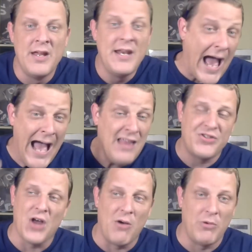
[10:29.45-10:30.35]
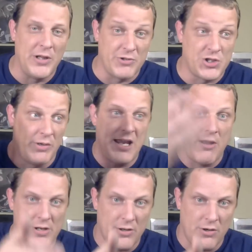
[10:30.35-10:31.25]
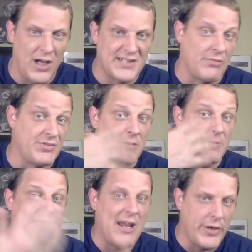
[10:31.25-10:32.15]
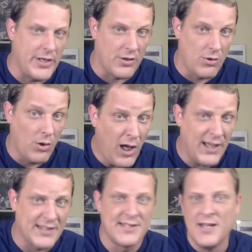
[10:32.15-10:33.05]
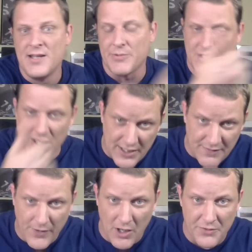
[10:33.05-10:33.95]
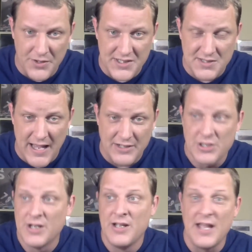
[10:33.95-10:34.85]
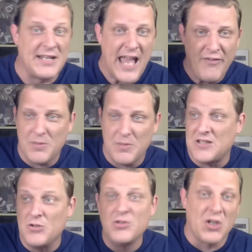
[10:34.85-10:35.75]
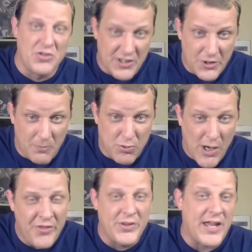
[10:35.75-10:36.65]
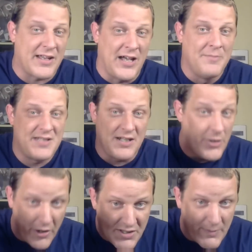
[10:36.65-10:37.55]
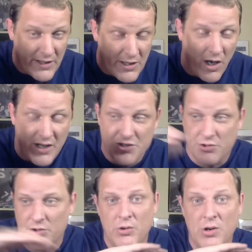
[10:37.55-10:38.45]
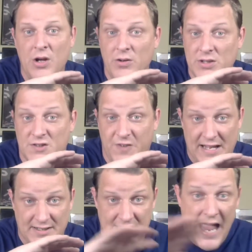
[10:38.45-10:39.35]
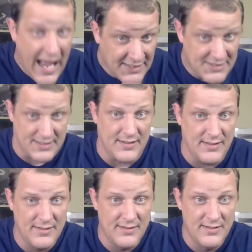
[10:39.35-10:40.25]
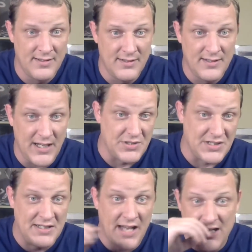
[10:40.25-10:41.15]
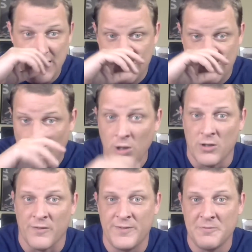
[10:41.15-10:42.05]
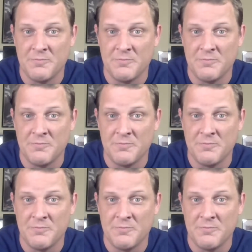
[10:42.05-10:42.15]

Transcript: Now, I thought when they were showing Karrion Kross that it was going to be Karrion Kross that was going to get involved with this match. And to have it be the Usos' little brother that comes in and ultimately costs Drew was fantastic. Like it was a nice swerve.